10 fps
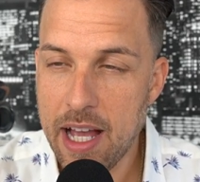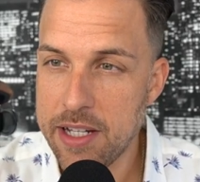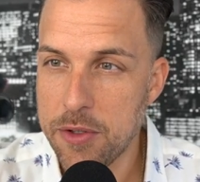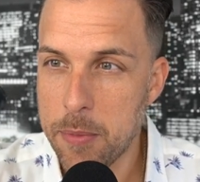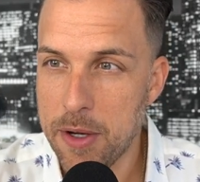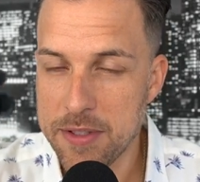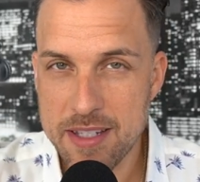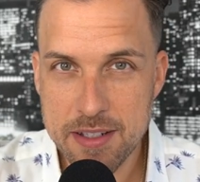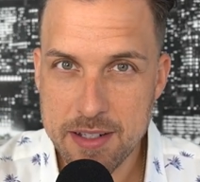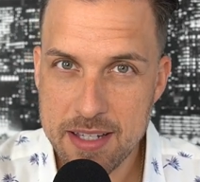I do about
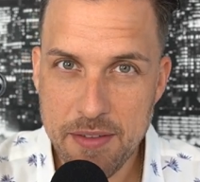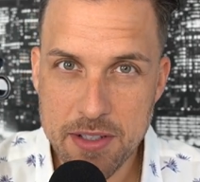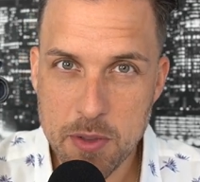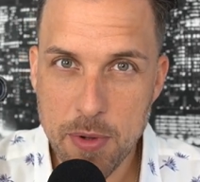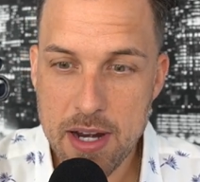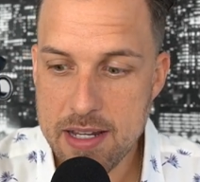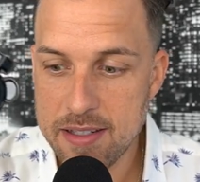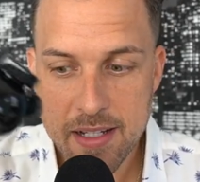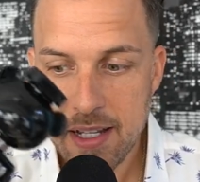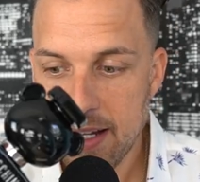six or seven
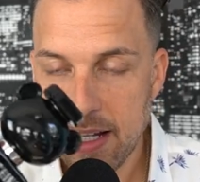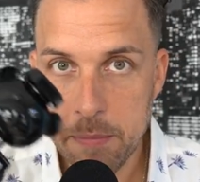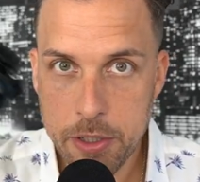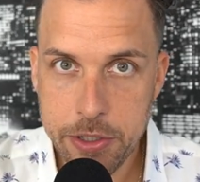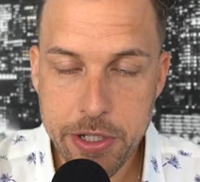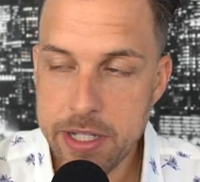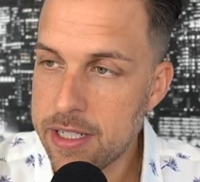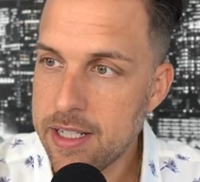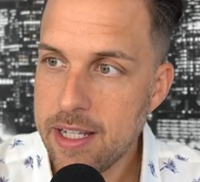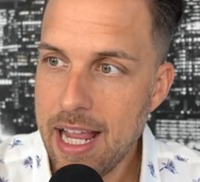sprays and I'm good